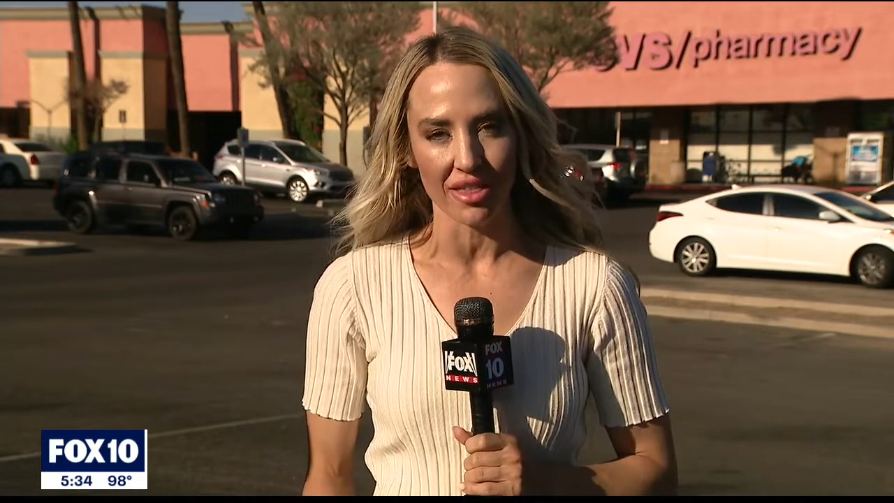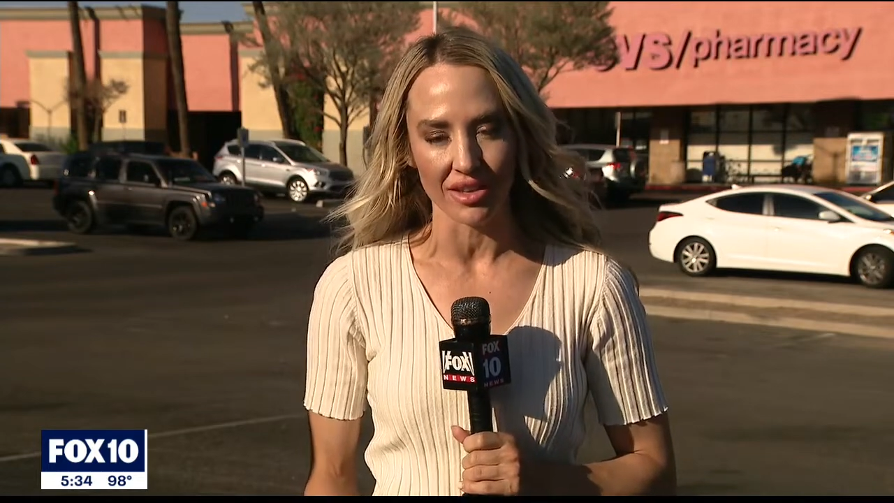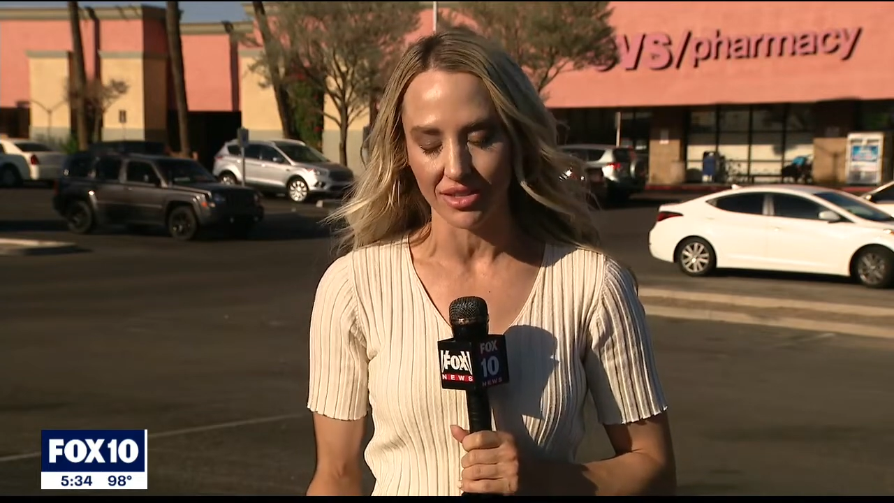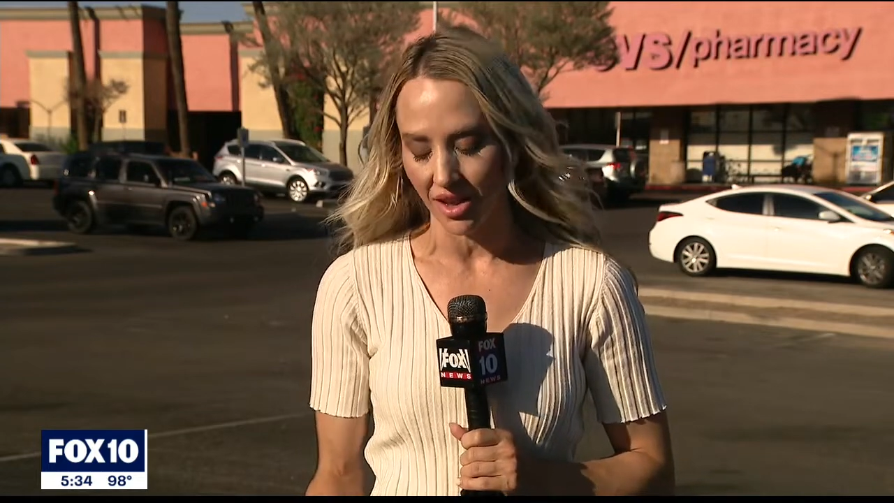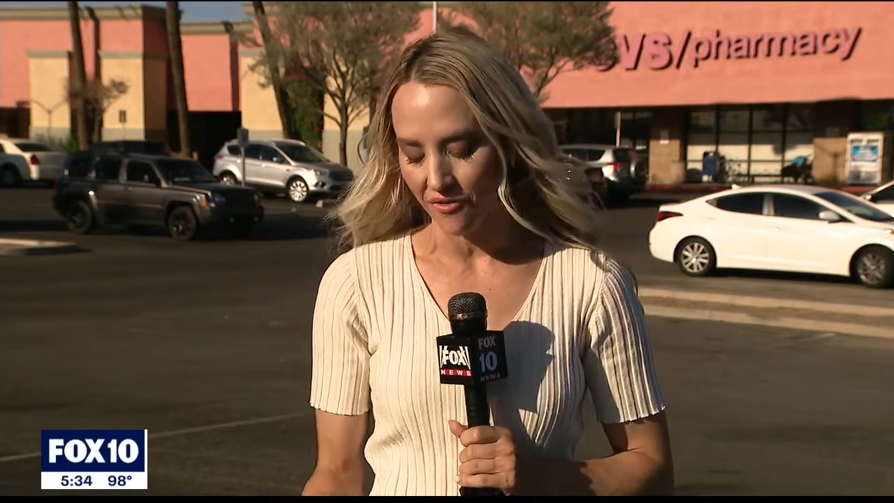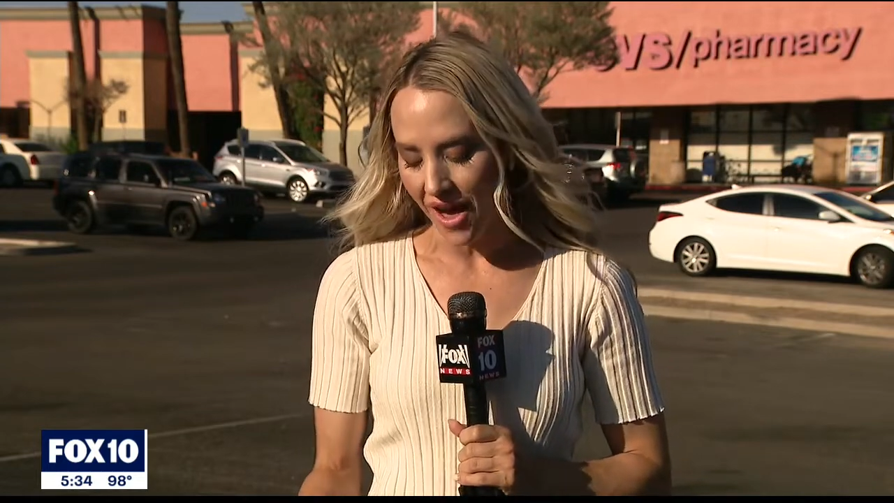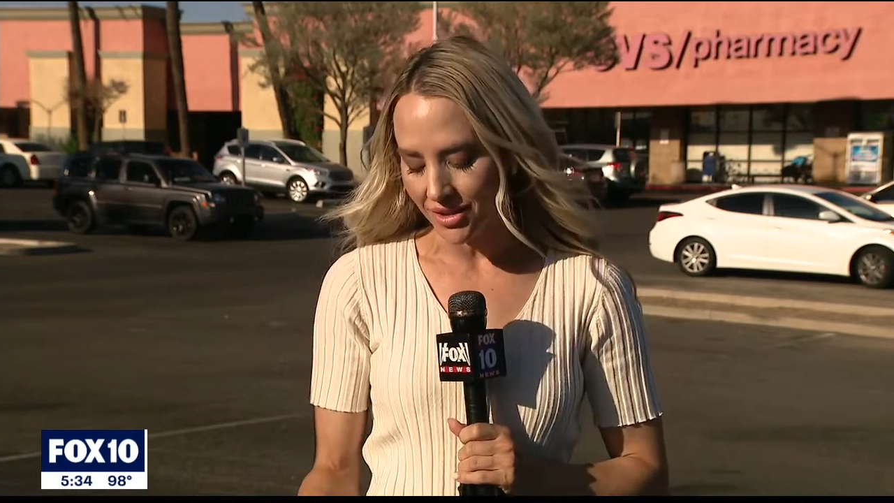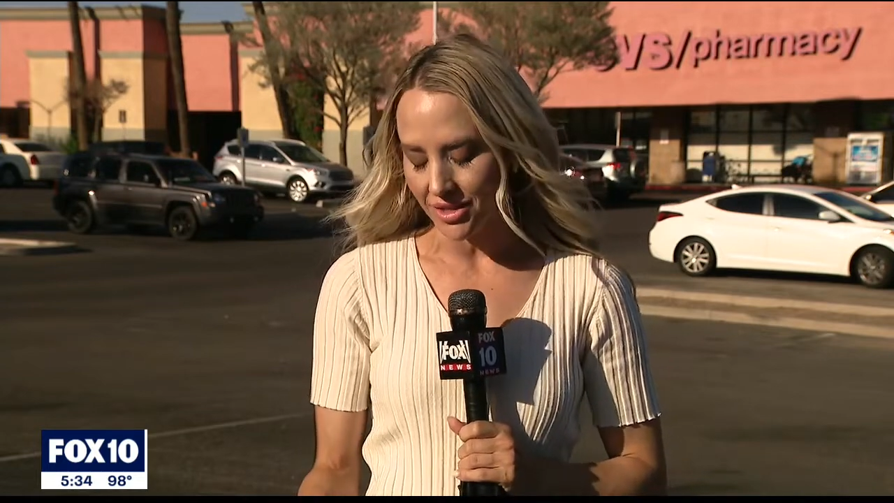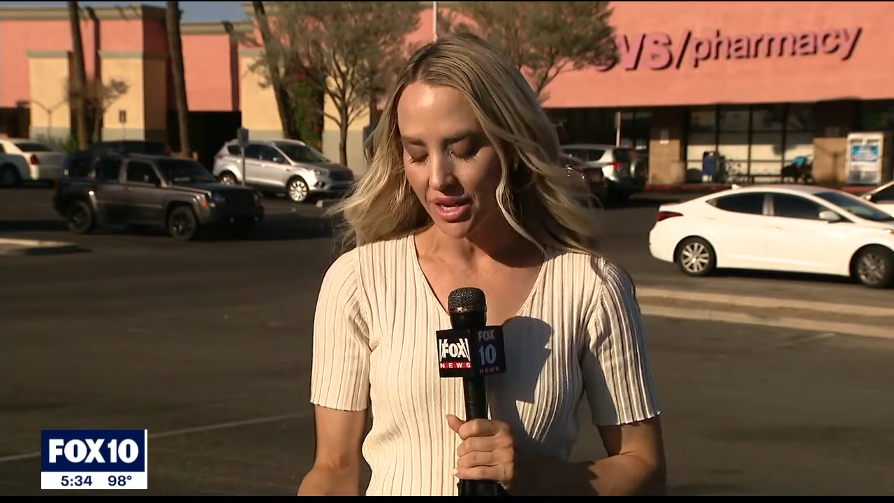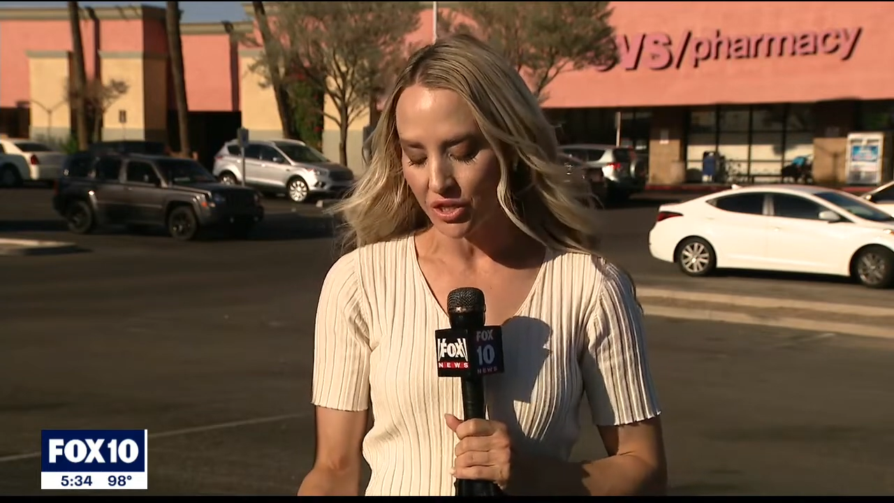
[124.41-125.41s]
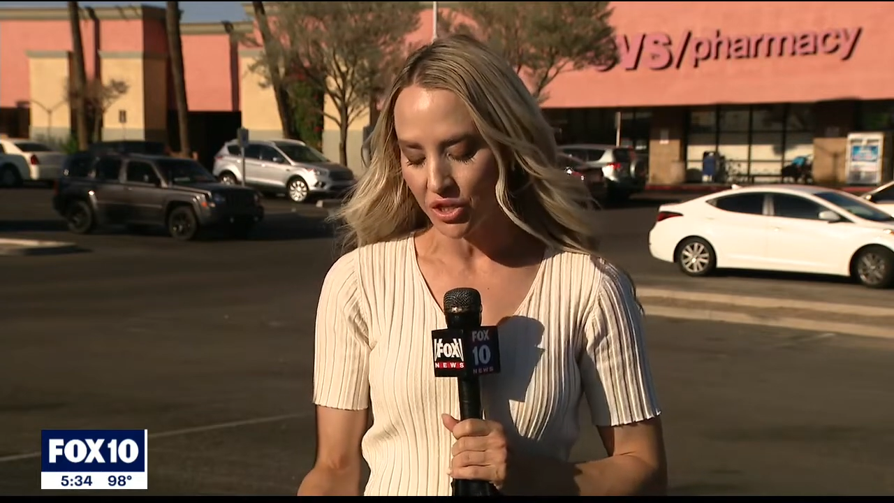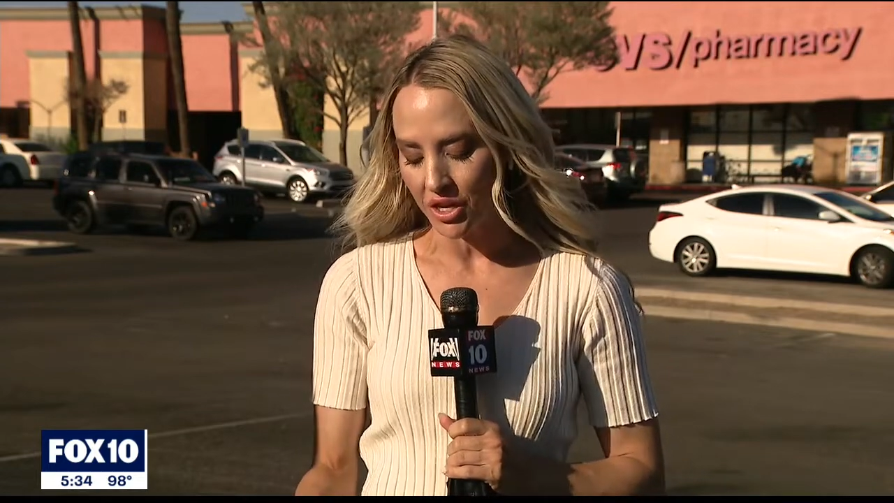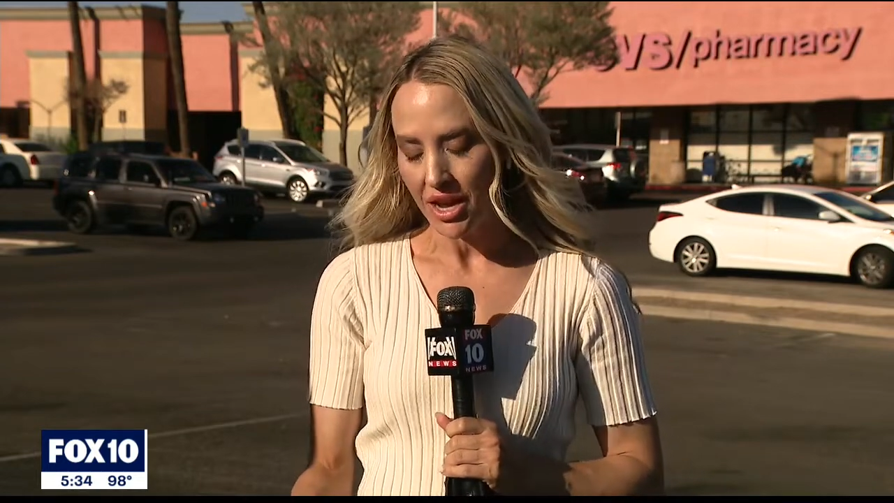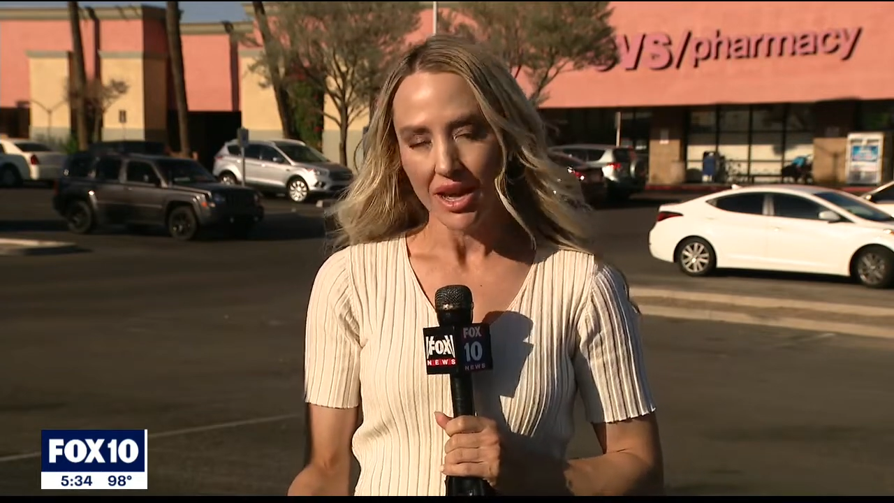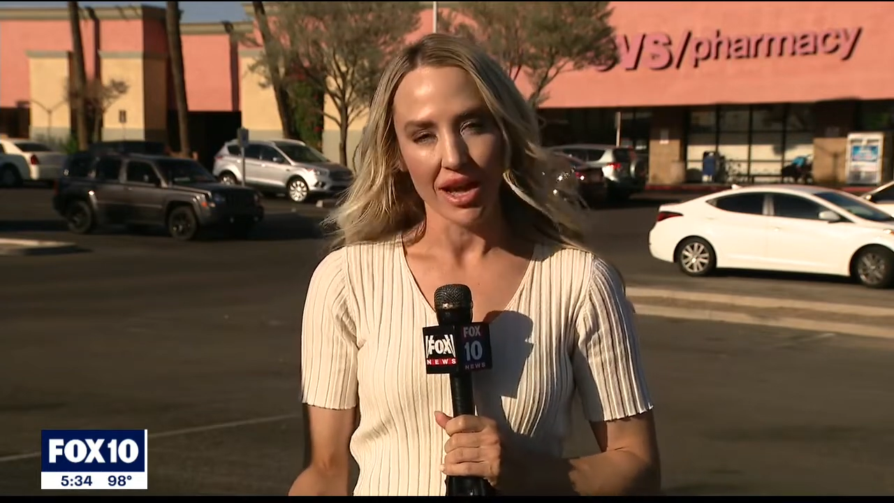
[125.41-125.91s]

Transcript: It's a vaccination